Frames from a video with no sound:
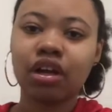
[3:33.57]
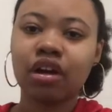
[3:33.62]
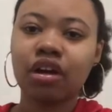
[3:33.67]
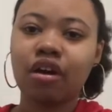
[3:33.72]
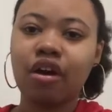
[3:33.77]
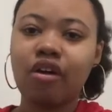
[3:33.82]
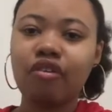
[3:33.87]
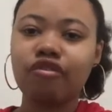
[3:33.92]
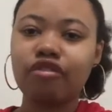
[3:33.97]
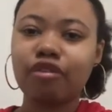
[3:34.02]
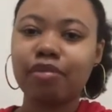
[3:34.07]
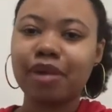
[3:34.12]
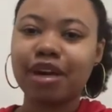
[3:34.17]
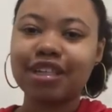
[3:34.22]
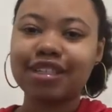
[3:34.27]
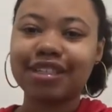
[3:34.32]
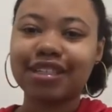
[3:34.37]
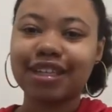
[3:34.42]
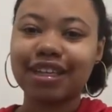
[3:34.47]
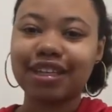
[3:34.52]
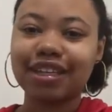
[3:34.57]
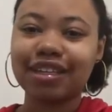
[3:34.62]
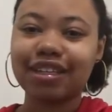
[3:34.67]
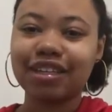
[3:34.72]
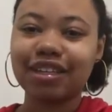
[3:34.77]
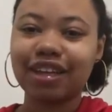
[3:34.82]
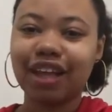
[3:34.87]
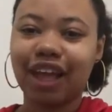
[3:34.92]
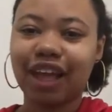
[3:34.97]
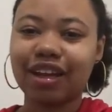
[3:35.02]
over my skin,
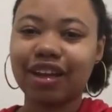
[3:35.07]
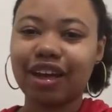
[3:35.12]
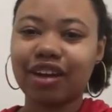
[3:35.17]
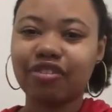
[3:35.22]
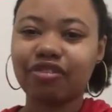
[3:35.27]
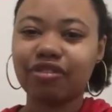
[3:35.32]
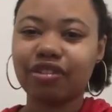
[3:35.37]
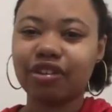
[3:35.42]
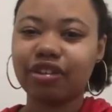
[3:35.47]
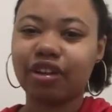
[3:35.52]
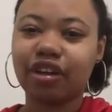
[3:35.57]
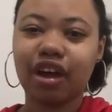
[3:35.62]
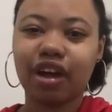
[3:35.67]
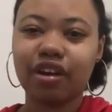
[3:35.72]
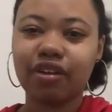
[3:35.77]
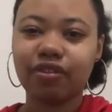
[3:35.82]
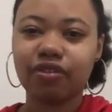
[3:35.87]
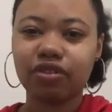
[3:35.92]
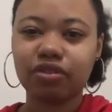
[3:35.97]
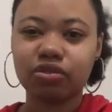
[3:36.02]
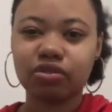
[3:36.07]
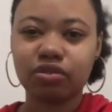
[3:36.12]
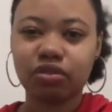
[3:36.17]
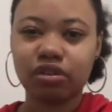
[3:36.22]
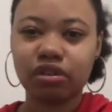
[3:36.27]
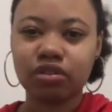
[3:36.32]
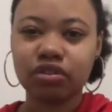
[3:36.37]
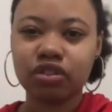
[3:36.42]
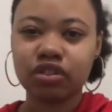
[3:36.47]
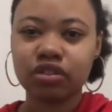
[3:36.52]
and it kind of feels
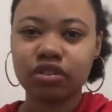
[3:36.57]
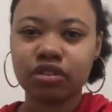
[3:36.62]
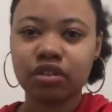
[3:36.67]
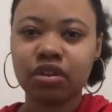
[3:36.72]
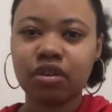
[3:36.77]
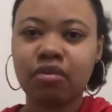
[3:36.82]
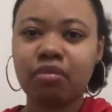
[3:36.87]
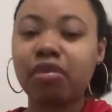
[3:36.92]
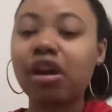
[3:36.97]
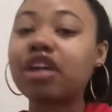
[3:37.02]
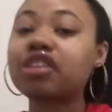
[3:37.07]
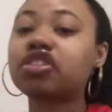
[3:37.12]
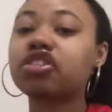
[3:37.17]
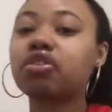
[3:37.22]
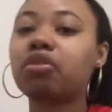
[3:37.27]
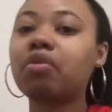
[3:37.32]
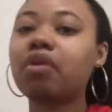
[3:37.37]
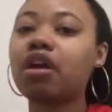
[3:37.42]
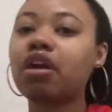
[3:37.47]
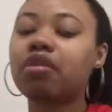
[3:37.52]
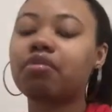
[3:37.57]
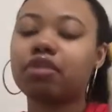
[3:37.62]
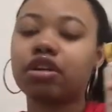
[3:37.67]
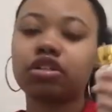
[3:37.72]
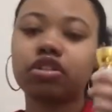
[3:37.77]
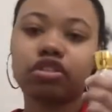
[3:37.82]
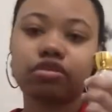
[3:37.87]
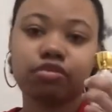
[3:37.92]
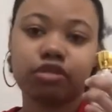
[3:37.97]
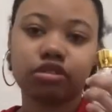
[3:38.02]
gross, but I still wear it because it
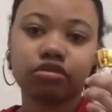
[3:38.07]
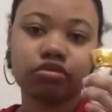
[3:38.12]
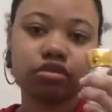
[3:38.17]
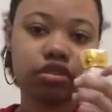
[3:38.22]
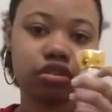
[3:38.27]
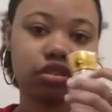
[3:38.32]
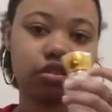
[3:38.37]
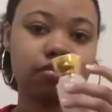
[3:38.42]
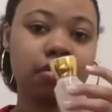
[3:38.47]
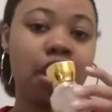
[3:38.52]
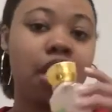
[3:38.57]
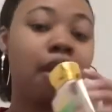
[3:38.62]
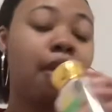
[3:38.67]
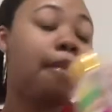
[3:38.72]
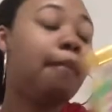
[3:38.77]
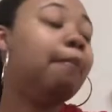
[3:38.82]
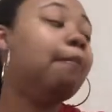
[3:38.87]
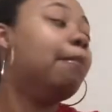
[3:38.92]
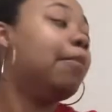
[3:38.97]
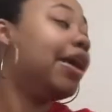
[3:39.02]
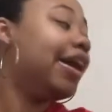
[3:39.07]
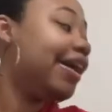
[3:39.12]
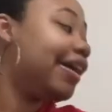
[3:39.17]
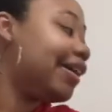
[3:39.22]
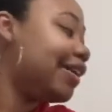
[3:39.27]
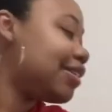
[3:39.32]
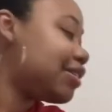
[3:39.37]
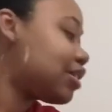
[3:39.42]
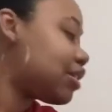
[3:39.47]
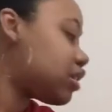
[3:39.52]
smells really good.
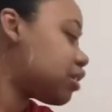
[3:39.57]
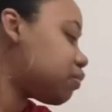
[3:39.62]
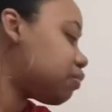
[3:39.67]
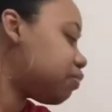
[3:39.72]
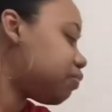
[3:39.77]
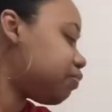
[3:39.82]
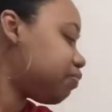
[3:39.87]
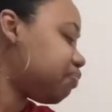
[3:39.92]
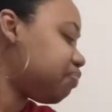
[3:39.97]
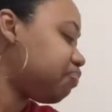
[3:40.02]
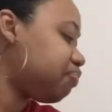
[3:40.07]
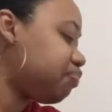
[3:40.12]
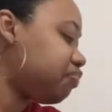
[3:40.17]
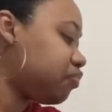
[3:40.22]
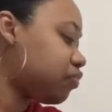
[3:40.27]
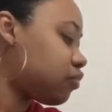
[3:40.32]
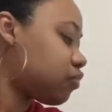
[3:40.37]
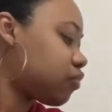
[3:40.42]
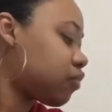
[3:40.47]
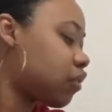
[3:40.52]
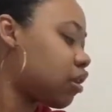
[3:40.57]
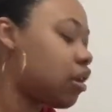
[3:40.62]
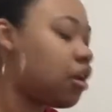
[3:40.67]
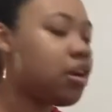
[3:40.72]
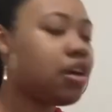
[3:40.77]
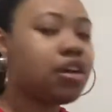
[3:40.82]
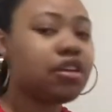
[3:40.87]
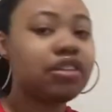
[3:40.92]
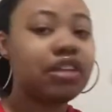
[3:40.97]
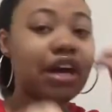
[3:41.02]
But
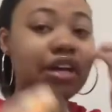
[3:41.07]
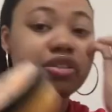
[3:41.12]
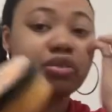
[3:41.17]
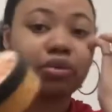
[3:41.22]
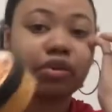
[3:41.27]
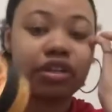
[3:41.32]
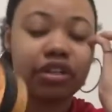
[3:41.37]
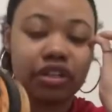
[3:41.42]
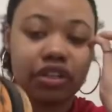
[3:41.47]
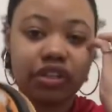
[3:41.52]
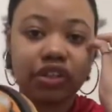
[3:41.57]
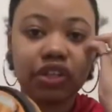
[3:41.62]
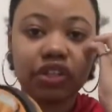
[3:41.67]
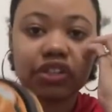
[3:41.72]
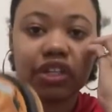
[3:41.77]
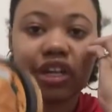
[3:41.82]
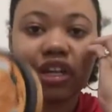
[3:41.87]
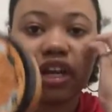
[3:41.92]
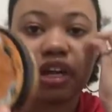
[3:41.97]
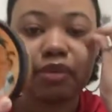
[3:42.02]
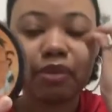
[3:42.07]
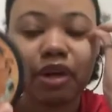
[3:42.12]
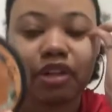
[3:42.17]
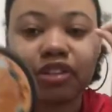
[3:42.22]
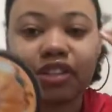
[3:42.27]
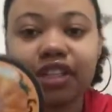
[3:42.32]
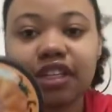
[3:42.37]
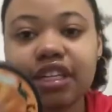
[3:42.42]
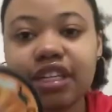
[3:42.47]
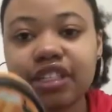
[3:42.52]
that's one of the things I like about
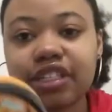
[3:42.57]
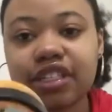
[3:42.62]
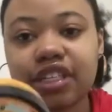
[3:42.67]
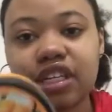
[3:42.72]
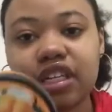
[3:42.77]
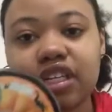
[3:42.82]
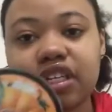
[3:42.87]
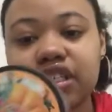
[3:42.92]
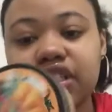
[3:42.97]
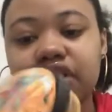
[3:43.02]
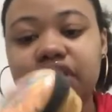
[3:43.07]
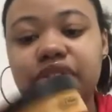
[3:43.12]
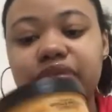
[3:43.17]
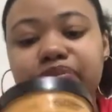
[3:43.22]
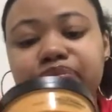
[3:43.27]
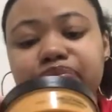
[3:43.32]
this is